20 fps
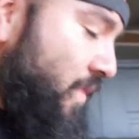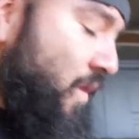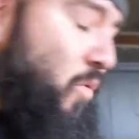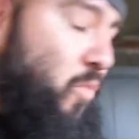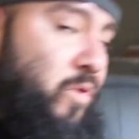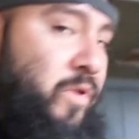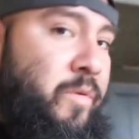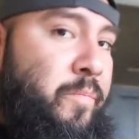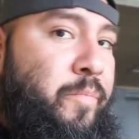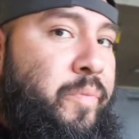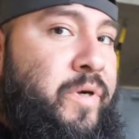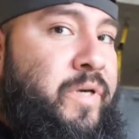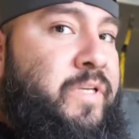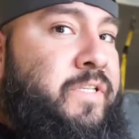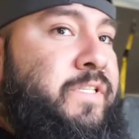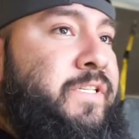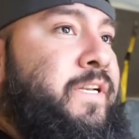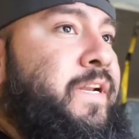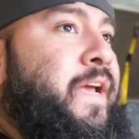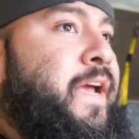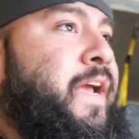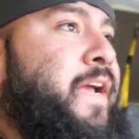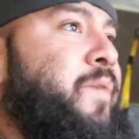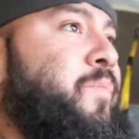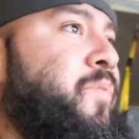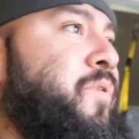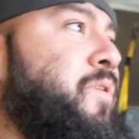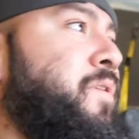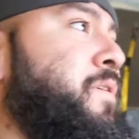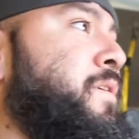with the punch and the
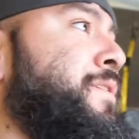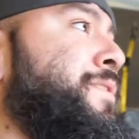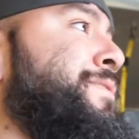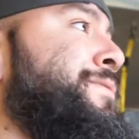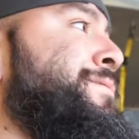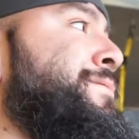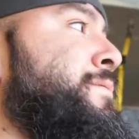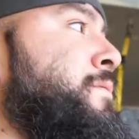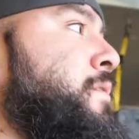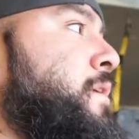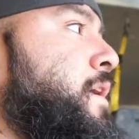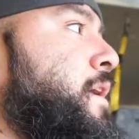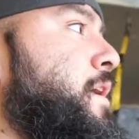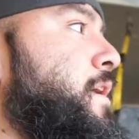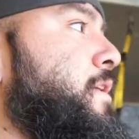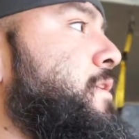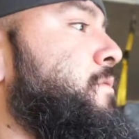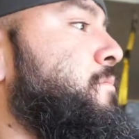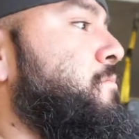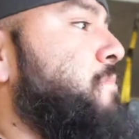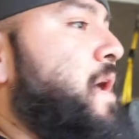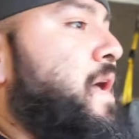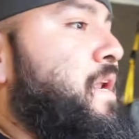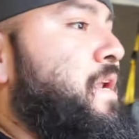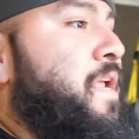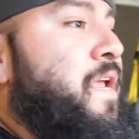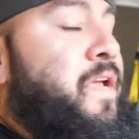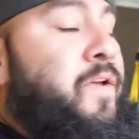hammer, and I